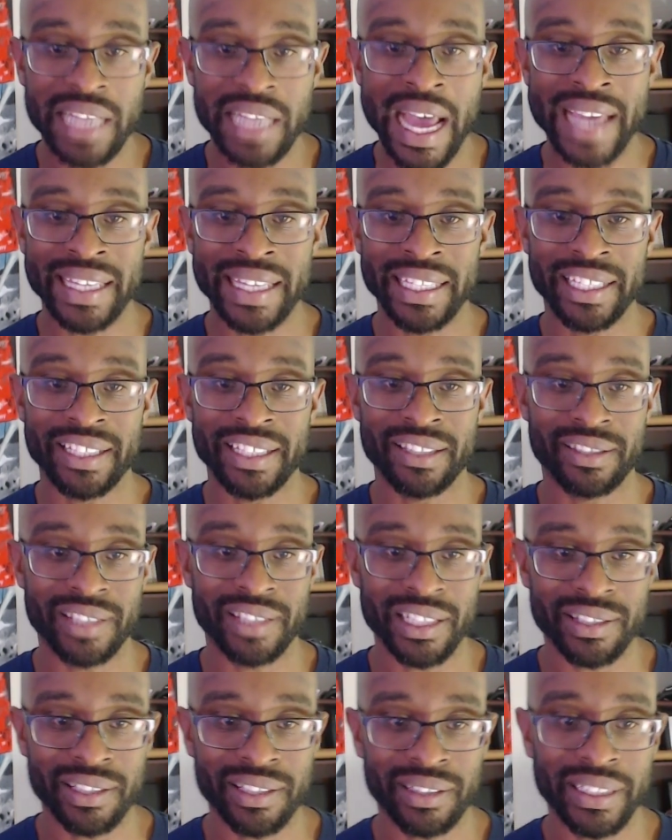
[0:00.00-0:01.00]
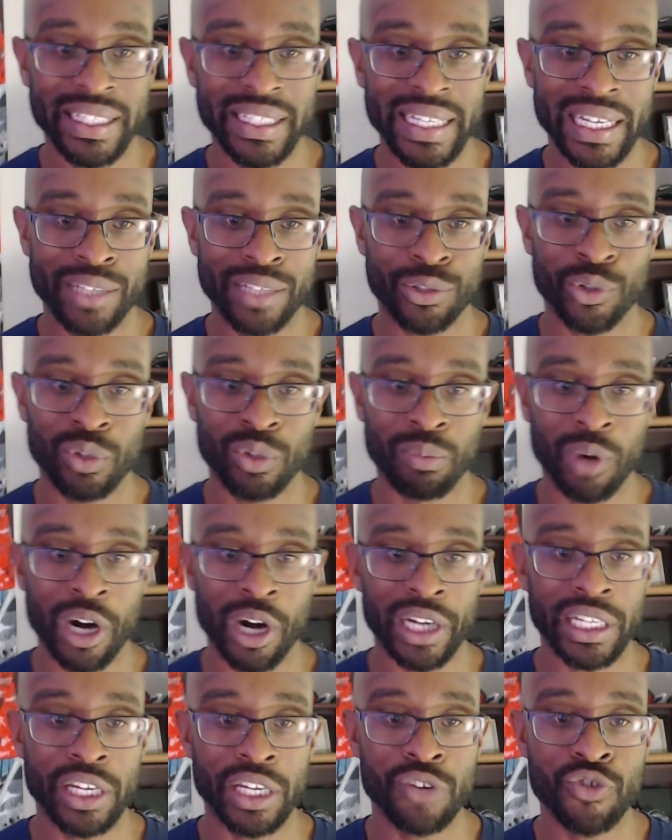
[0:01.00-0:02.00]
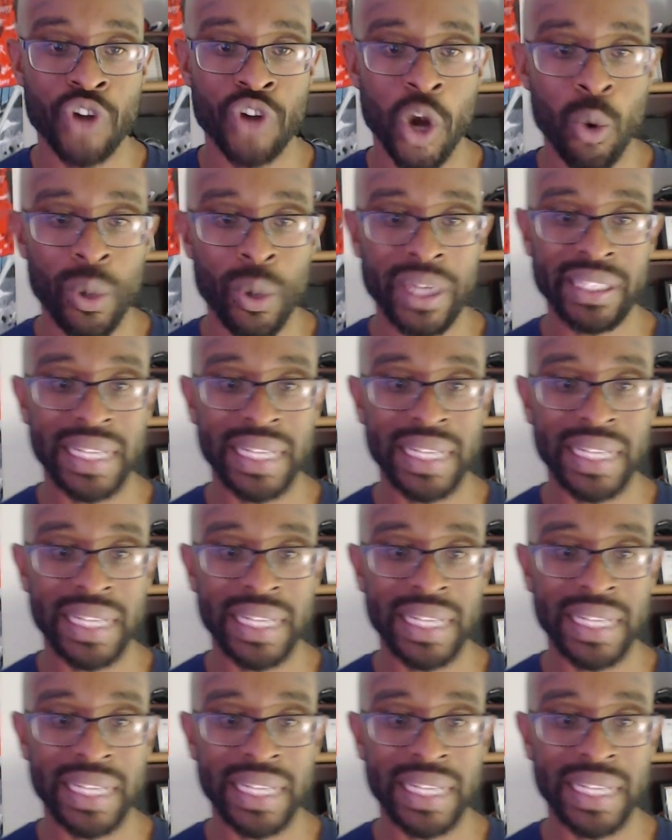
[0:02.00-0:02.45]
I can consistently enter the market knowing